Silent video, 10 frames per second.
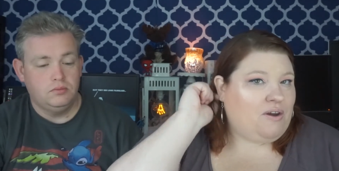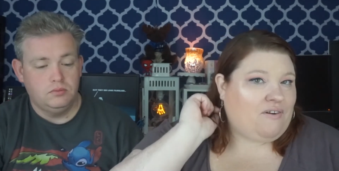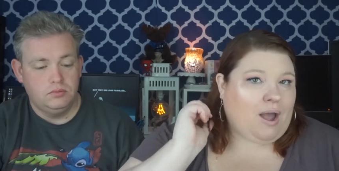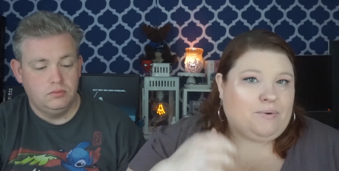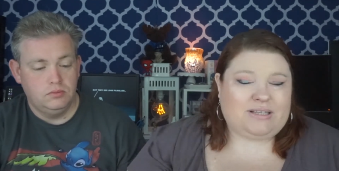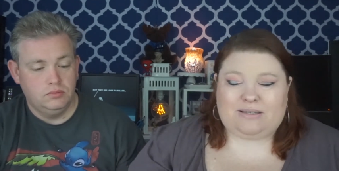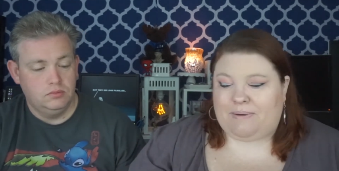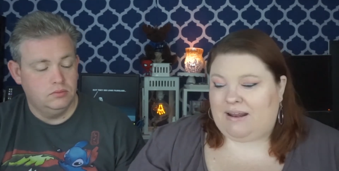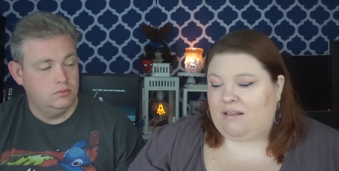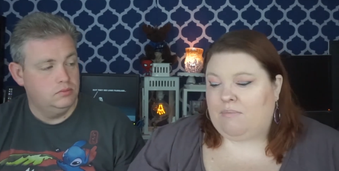Speaker 1: if I would
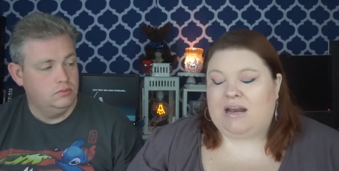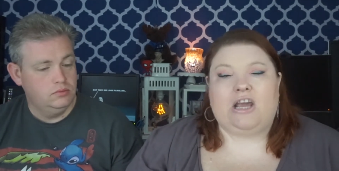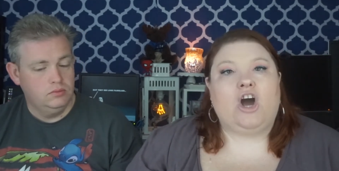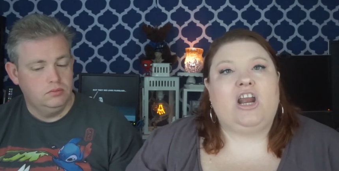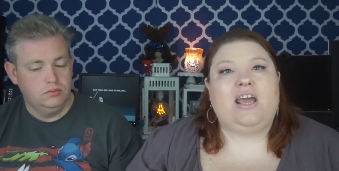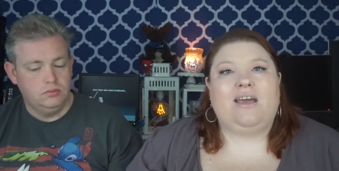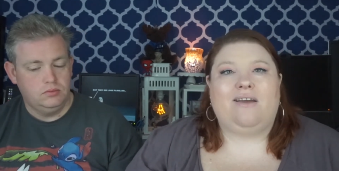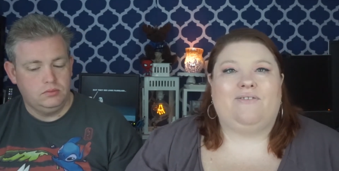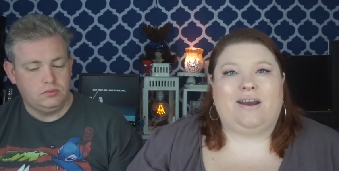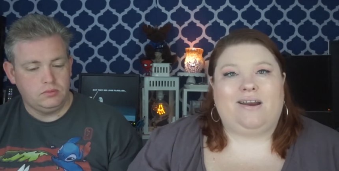spend the money on it
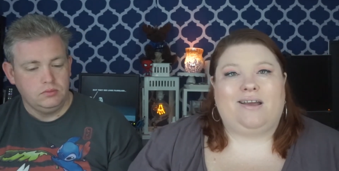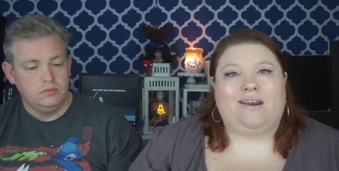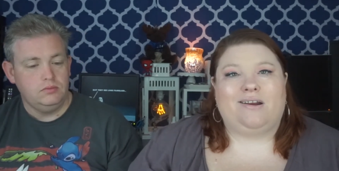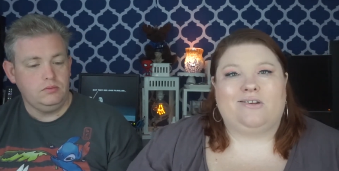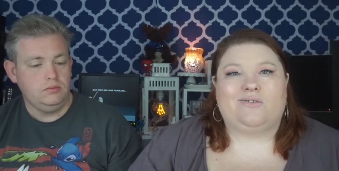if I didn't get it in the